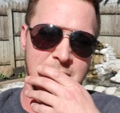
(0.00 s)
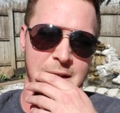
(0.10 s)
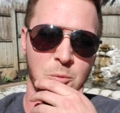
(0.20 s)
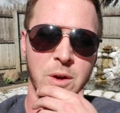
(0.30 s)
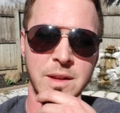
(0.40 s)

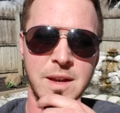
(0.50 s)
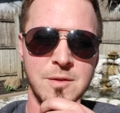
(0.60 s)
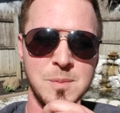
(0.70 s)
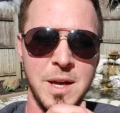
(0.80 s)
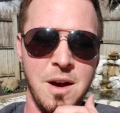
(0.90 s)
it really
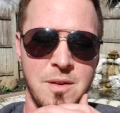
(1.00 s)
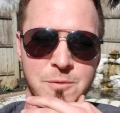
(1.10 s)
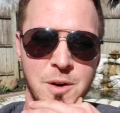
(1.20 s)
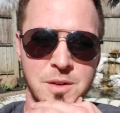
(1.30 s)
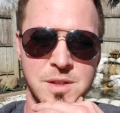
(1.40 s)
gives me
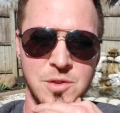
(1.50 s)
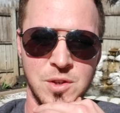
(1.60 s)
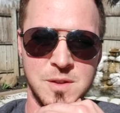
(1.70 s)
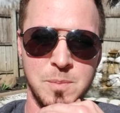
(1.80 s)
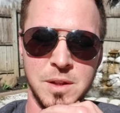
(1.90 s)
comfort to
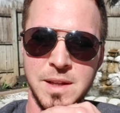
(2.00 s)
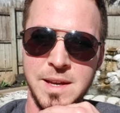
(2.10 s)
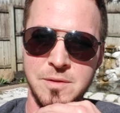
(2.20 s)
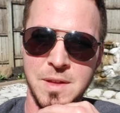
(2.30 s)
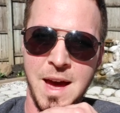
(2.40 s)
just
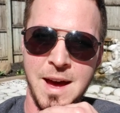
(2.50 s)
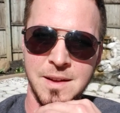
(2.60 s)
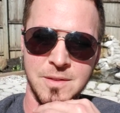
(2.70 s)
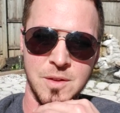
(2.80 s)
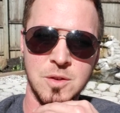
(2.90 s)
believe that
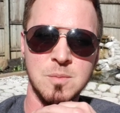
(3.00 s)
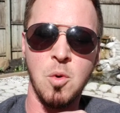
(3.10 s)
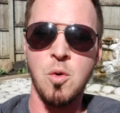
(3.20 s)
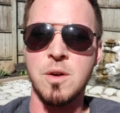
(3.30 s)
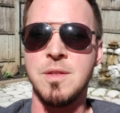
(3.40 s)
there's
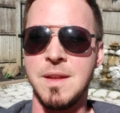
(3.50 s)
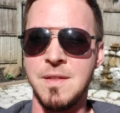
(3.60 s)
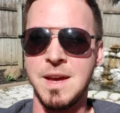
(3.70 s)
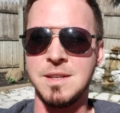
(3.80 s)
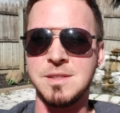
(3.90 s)
more
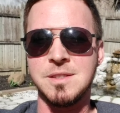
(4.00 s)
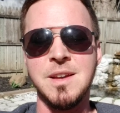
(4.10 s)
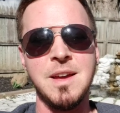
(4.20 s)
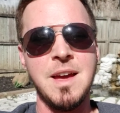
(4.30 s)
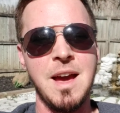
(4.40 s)
than this,
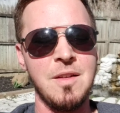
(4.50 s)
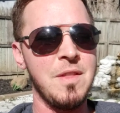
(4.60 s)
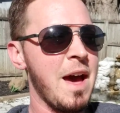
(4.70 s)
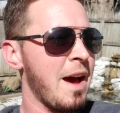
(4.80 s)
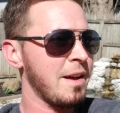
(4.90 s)

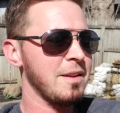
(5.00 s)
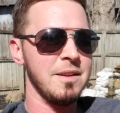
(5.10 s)
and that,